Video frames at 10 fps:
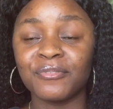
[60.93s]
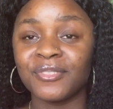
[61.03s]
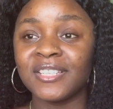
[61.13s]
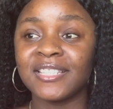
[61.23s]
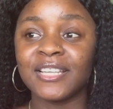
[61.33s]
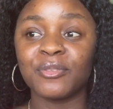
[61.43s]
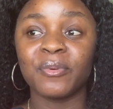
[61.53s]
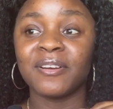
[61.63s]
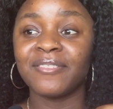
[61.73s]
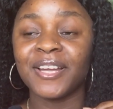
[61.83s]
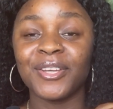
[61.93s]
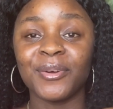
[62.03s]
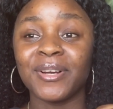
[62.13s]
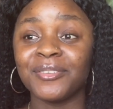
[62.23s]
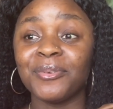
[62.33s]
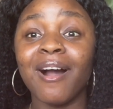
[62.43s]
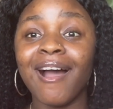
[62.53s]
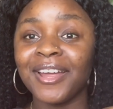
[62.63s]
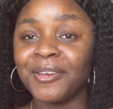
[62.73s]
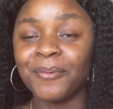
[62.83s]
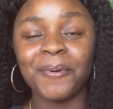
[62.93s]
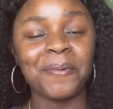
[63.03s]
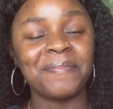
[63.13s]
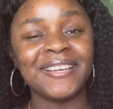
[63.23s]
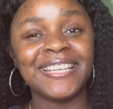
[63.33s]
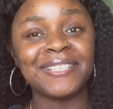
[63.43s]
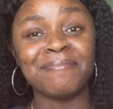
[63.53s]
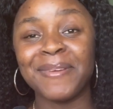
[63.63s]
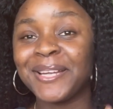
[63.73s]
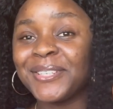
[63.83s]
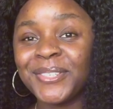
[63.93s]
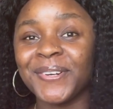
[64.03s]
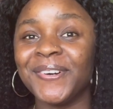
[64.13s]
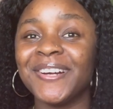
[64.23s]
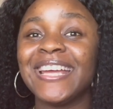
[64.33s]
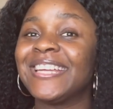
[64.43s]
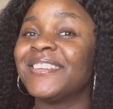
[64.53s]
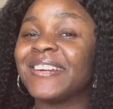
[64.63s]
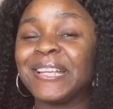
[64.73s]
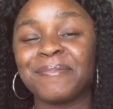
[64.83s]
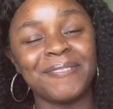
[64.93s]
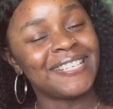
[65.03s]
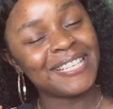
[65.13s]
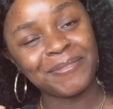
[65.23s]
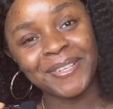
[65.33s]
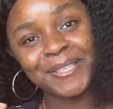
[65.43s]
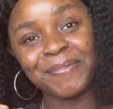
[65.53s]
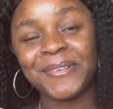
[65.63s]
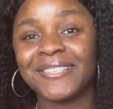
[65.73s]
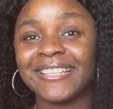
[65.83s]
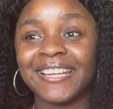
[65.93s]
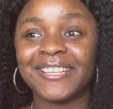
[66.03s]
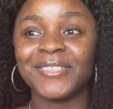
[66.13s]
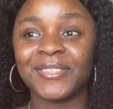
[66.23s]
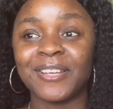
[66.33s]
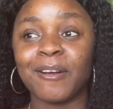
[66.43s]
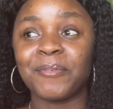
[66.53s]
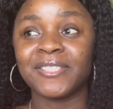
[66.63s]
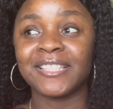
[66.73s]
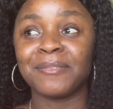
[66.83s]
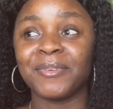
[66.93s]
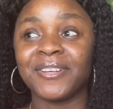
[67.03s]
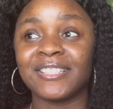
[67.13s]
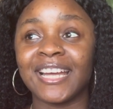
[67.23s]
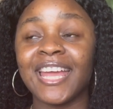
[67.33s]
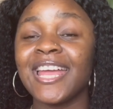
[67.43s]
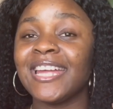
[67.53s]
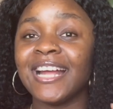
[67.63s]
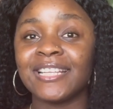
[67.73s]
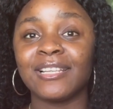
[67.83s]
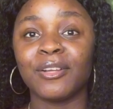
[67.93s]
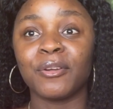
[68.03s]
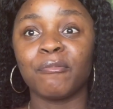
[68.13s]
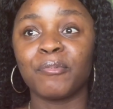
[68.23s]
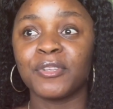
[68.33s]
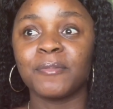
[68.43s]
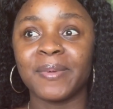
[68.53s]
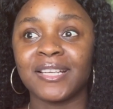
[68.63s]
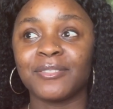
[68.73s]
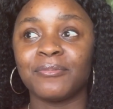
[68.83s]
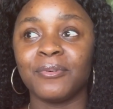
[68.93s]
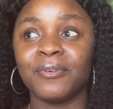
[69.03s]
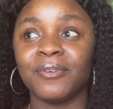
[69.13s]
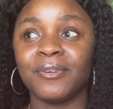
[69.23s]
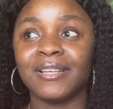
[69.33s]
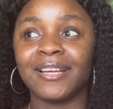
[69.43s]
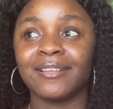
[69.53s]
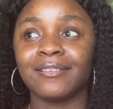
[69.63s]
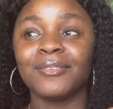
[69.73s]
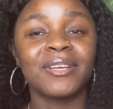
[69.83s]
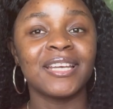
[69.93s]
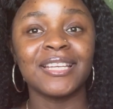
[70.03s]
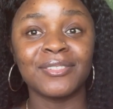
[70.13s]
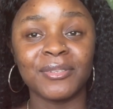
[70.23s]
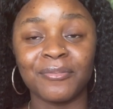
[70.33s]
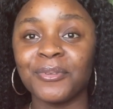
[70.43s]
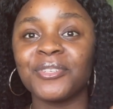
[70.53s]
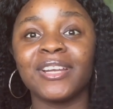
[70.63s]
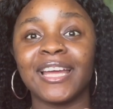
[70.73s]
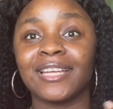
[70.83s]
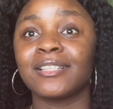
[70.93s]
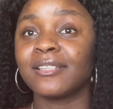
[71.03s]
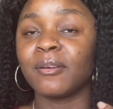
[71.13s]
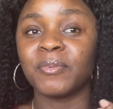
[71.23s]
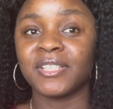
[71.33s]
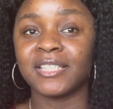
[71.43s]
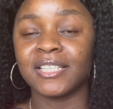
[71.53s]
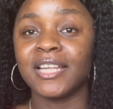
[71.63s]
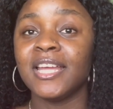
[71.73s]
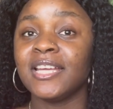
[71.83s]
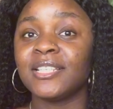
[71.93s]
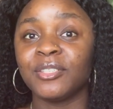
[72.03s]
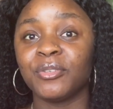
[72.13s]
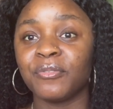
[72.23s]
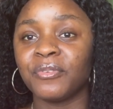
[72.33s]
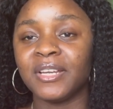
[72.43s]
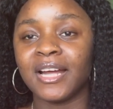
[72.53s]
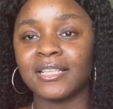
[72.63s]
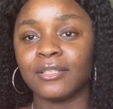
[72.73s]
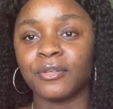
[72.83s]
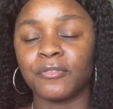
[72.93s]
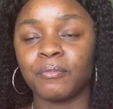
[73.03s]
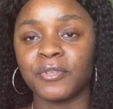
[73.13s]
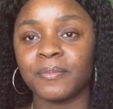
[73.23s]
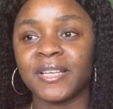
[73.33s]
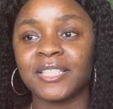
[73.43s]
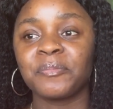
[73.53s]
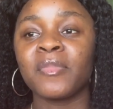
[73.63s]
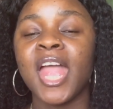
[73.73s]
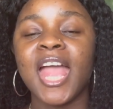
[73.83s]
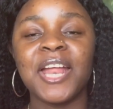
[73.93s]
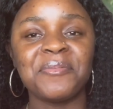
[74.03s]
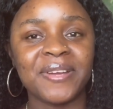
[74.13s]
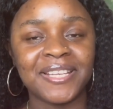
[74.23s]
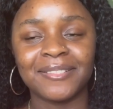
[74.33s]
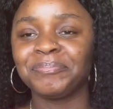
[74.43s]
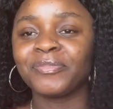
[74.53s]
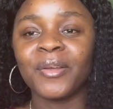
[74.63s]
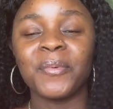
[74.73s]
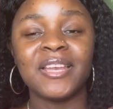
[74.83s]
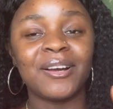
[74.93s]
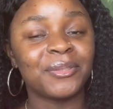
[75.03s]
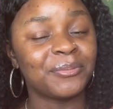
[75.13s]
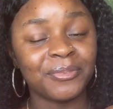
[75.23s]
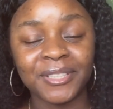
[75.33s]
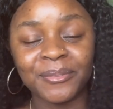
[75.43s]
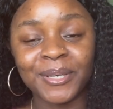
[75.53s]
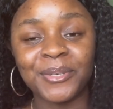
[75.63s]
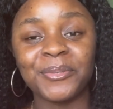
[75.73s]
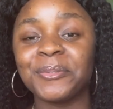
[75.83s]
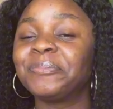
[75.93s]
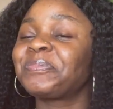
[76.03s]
to the States or wherever you are in the world, please make sure you try as much as possible to get into sterile processing, because like it has a lot of prospects for like looking into the future. Like, sterile processing is a growing field that has a lot of prospects. Anyways, without further ado,